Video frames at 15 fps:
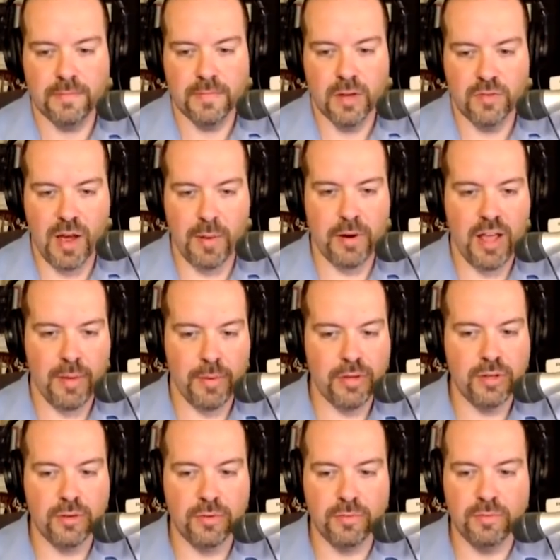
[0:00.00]
Robert, how about
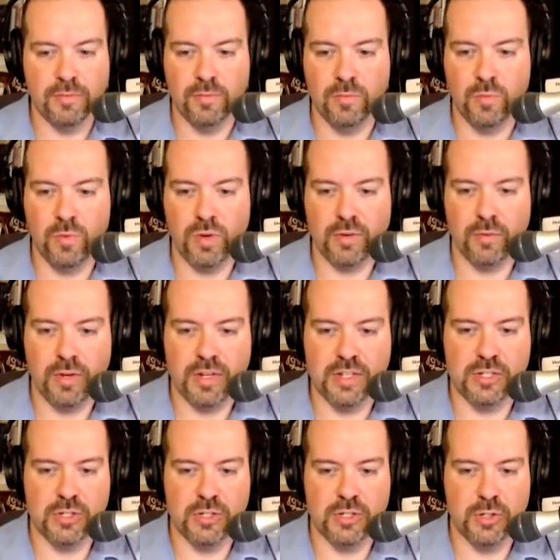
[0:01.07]
you? What
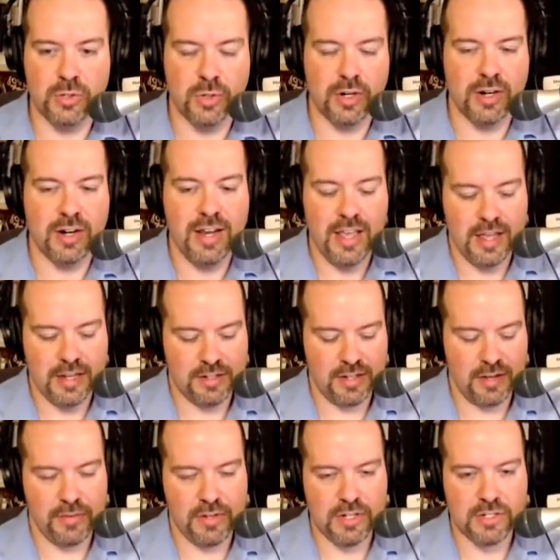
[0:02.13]
is your
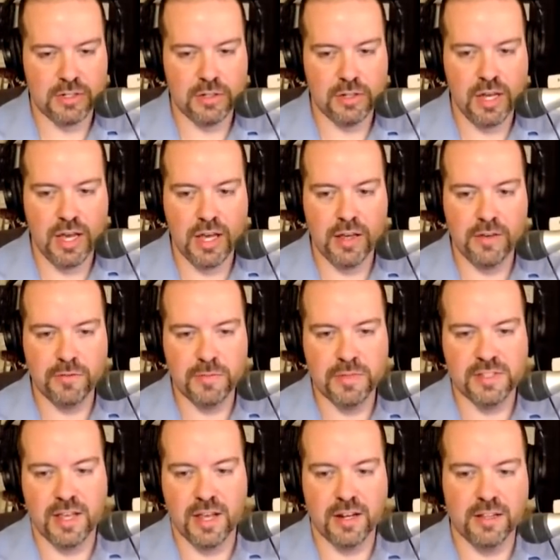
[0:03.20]
definition of
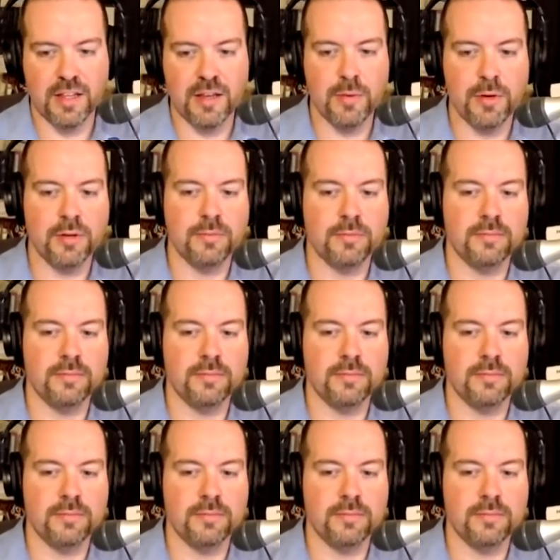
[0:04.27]
Masonic labor?